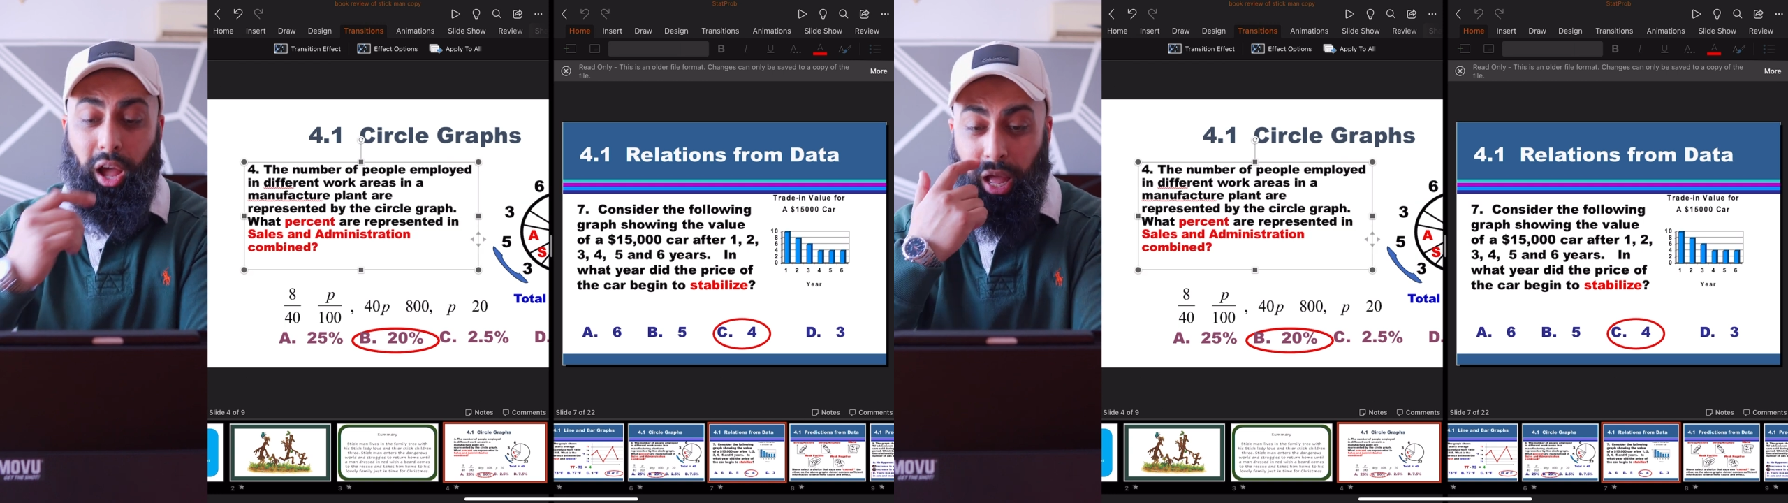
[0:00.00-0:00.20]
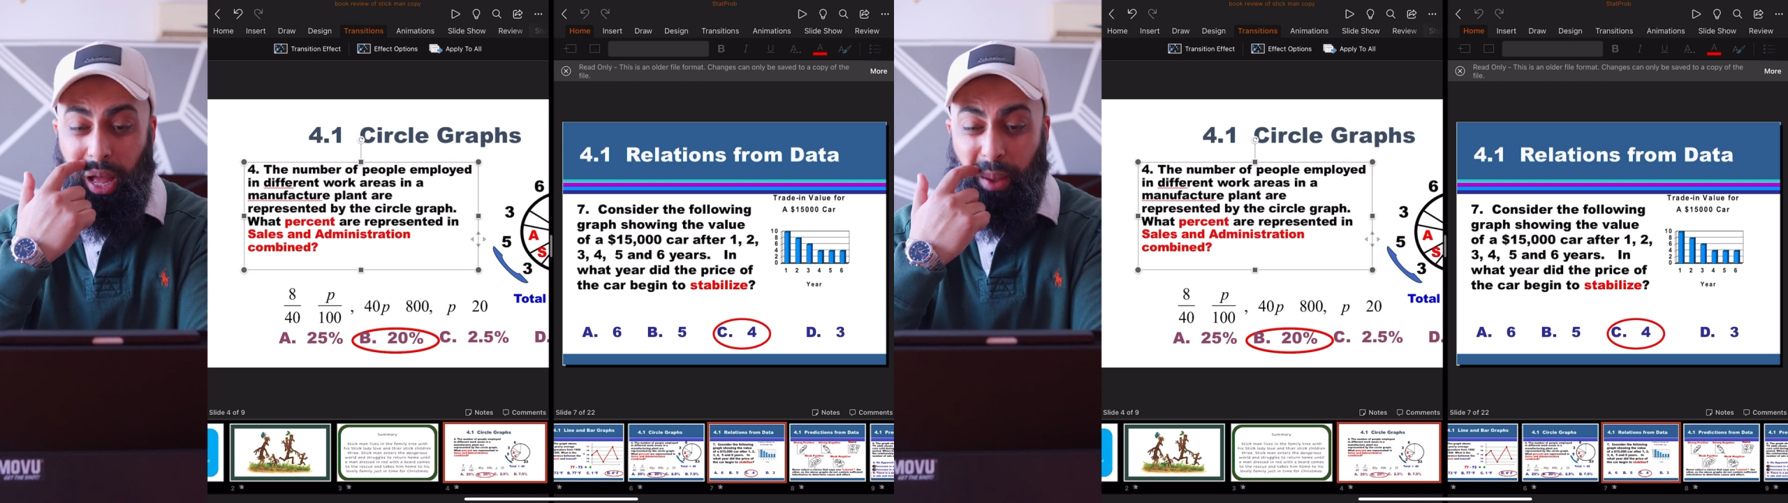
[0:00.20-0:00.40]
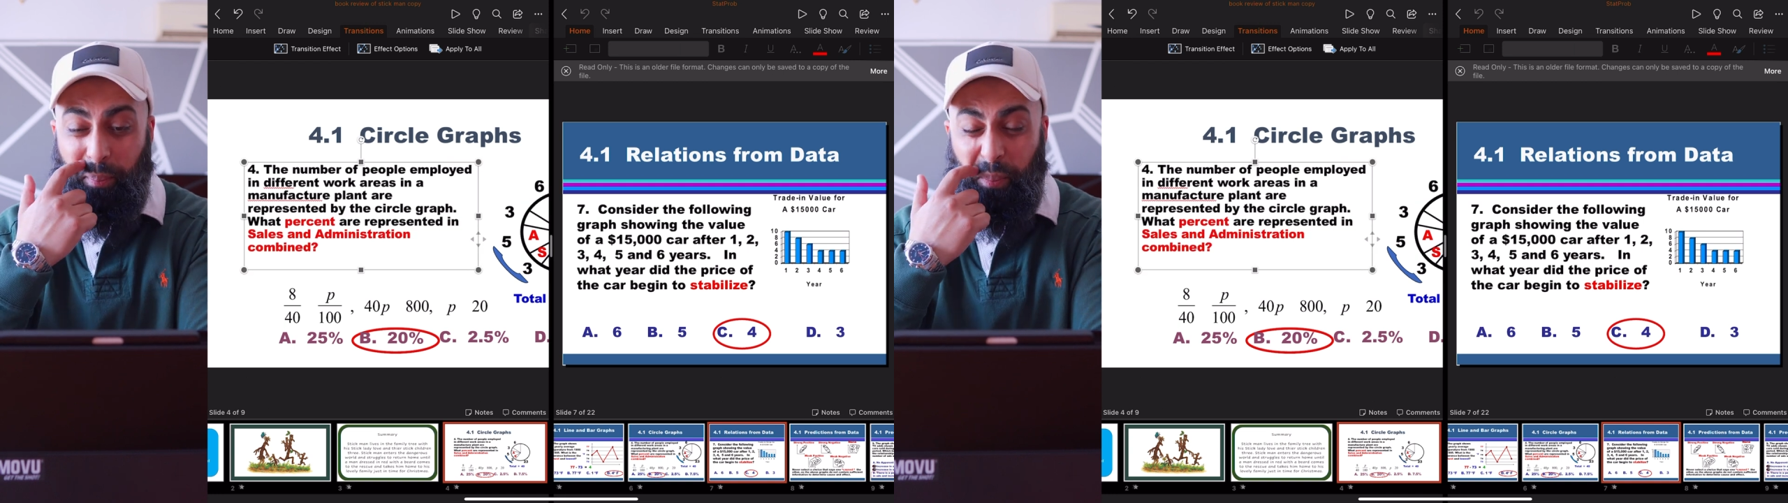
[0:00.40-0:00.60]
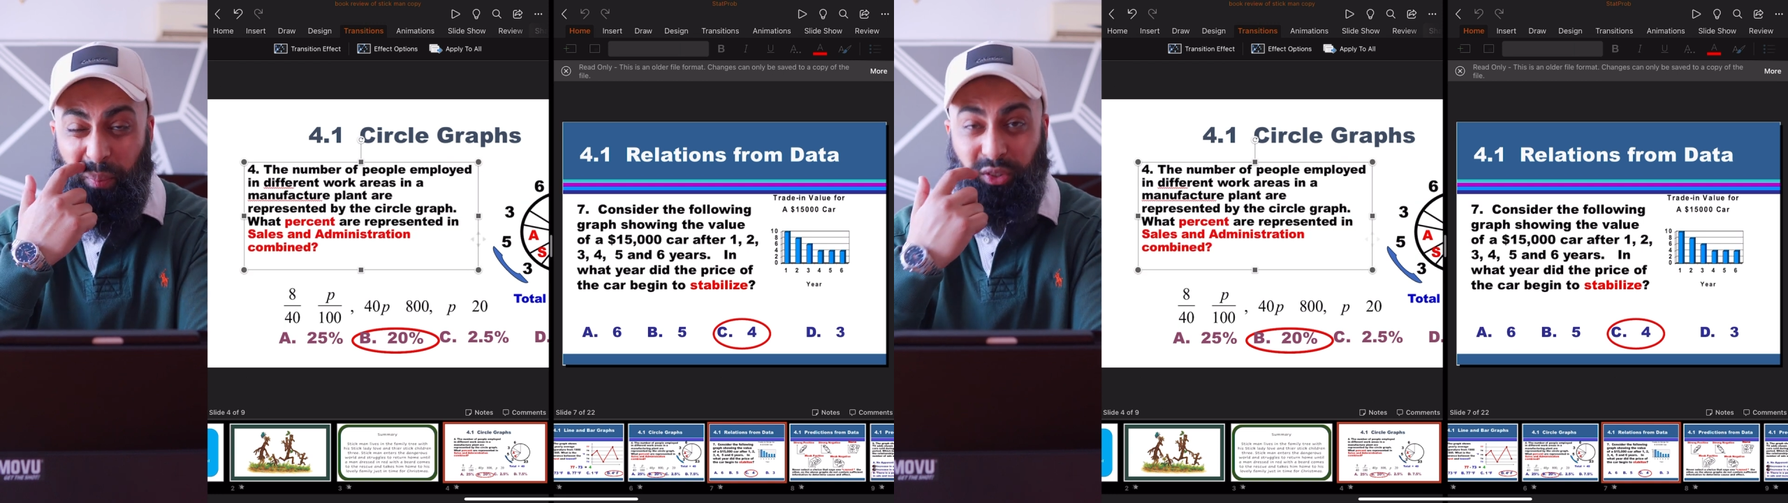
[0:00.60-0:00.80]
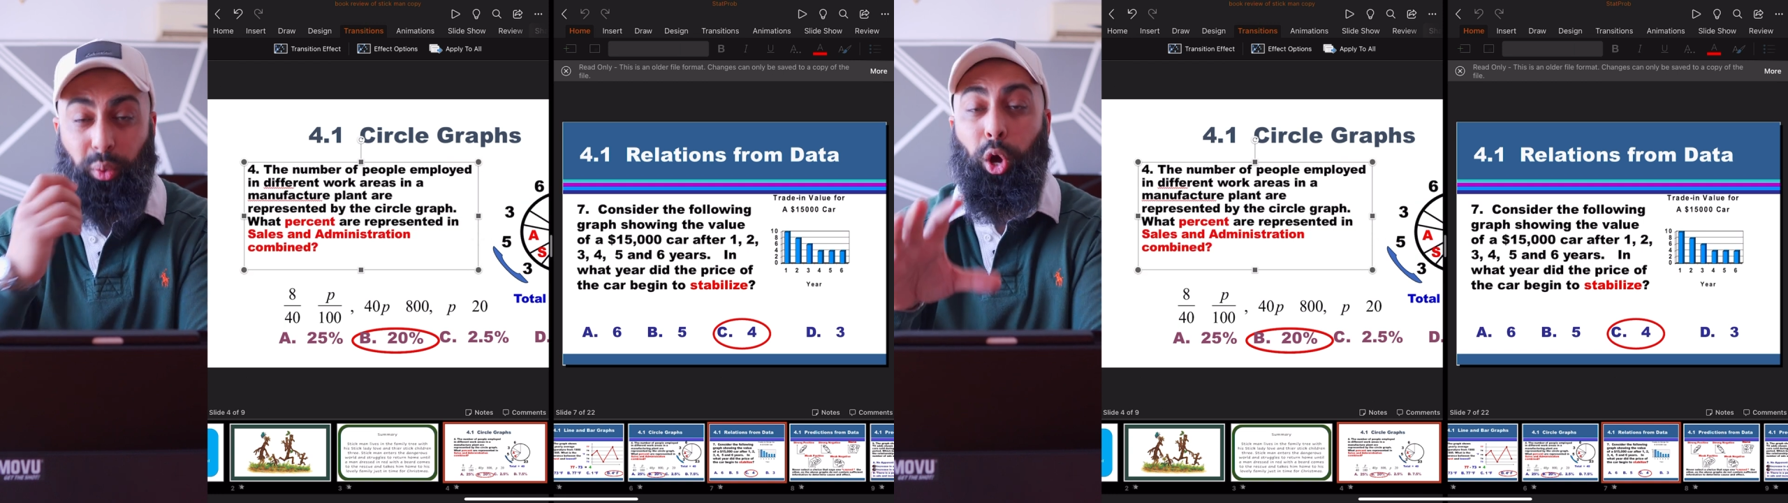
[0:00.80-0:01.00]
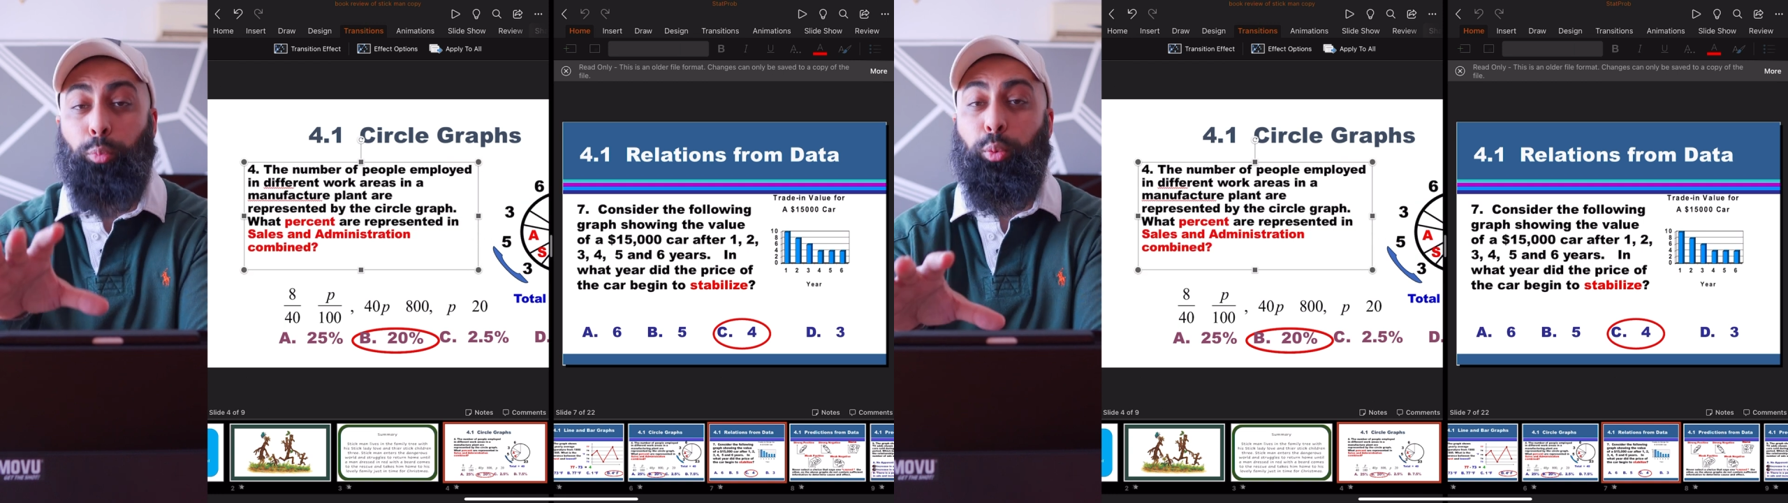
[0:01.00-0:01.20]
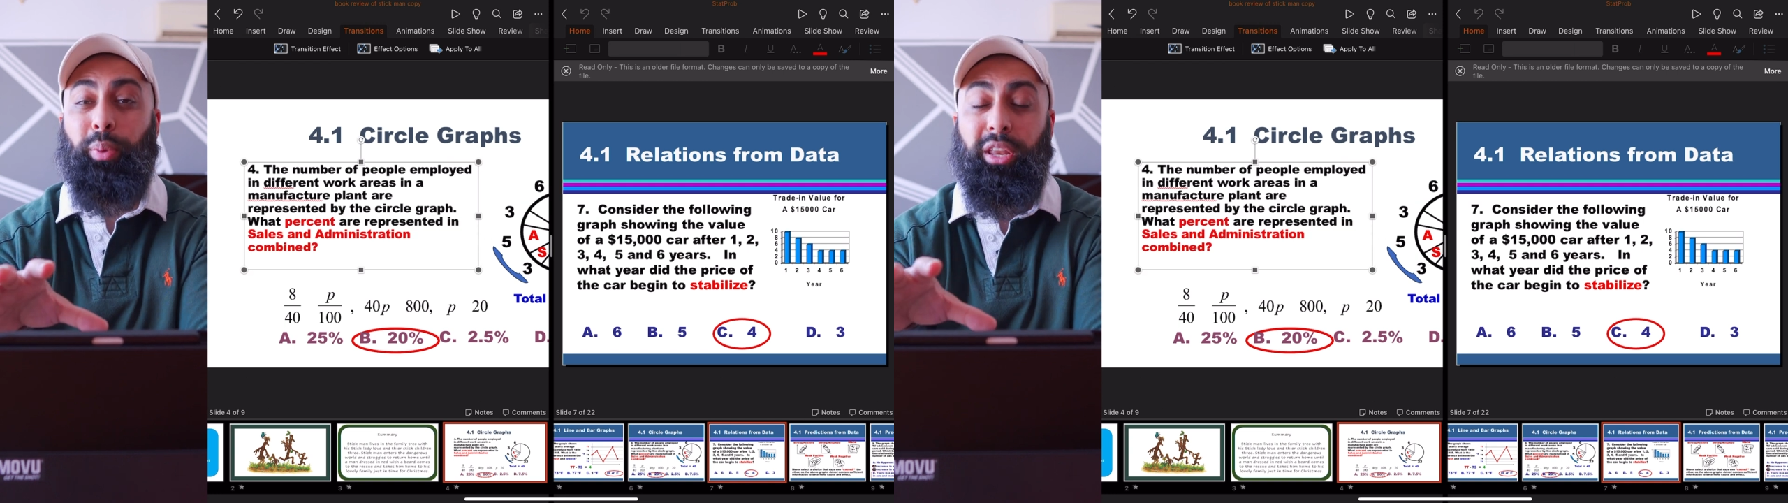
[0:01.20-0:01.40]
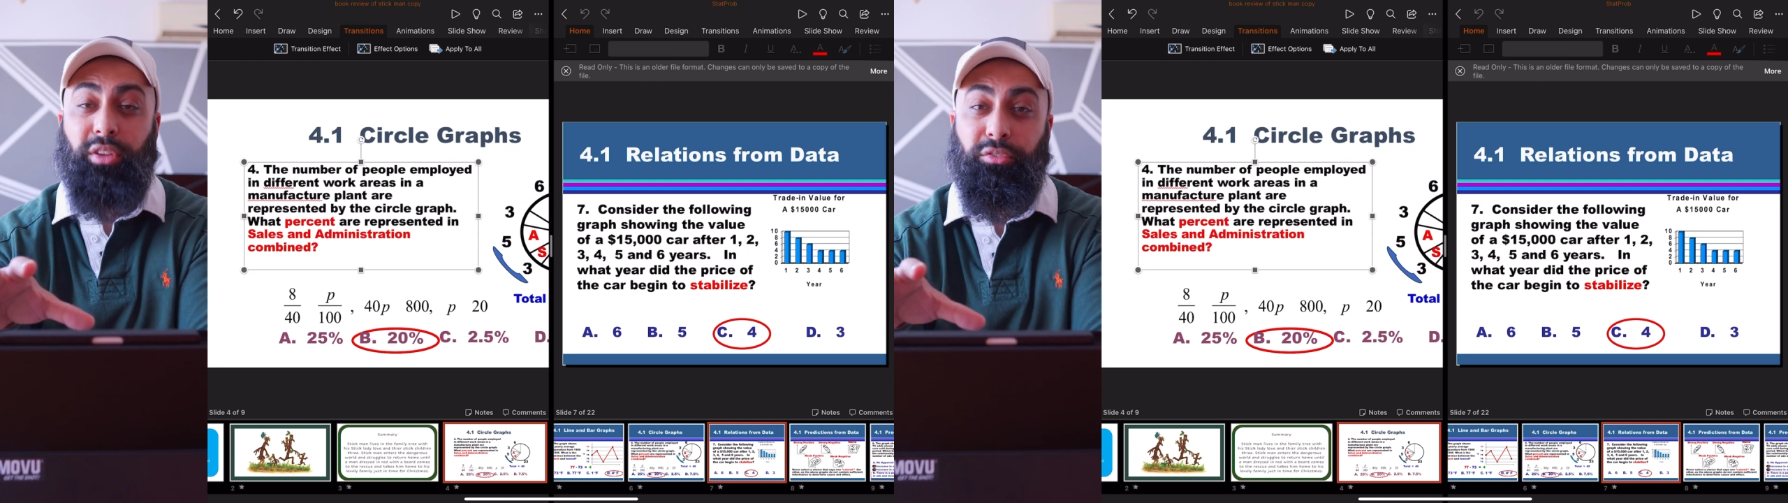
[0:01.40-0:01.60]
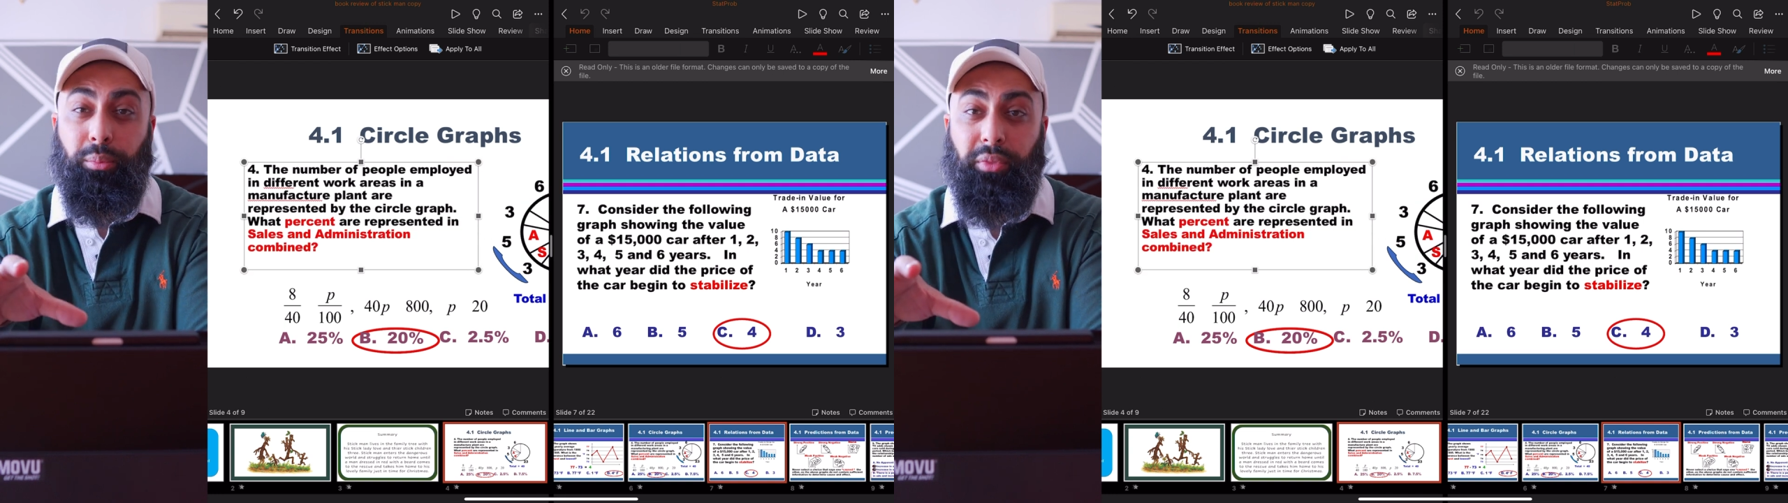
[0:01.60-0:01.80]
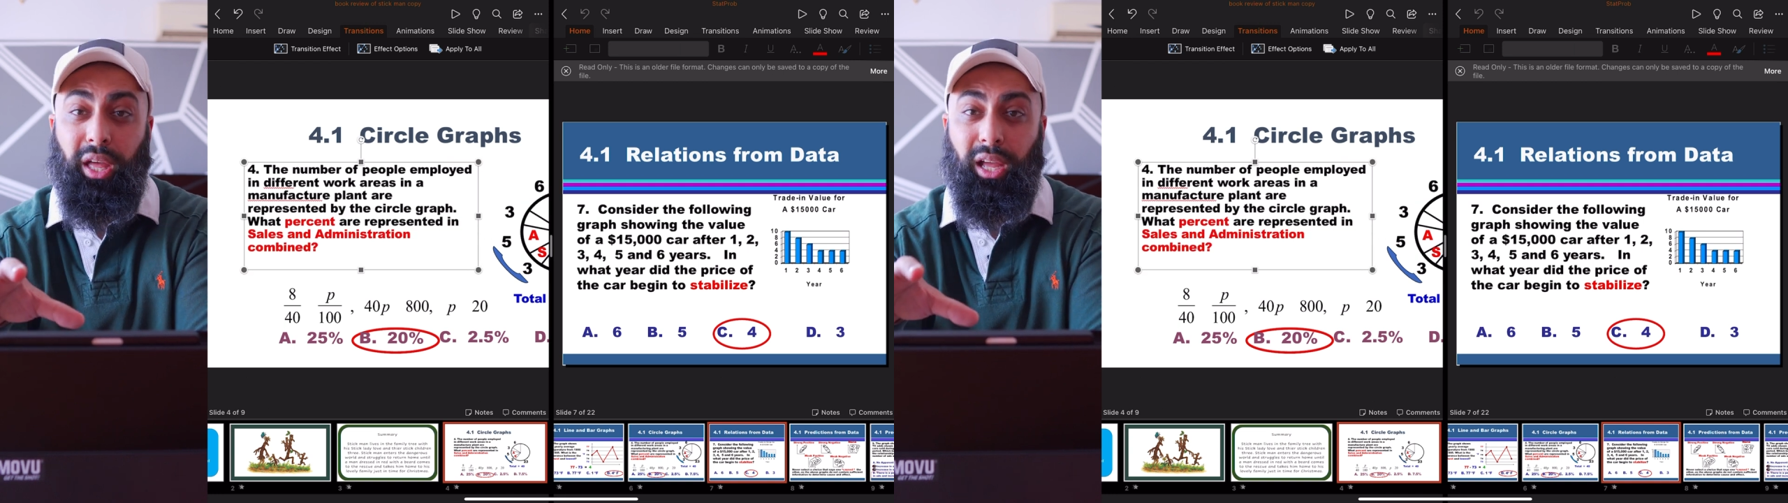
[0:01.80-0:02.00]
Um, so I hope you benefit
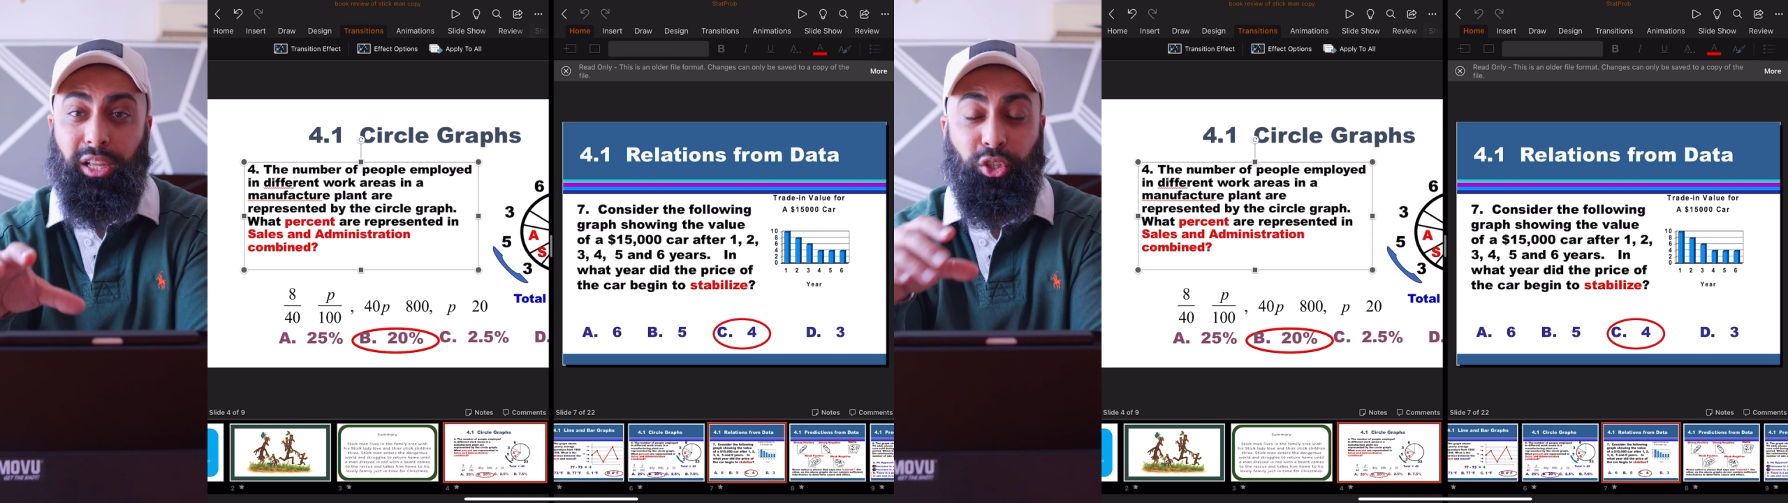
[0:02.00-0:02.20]
from that.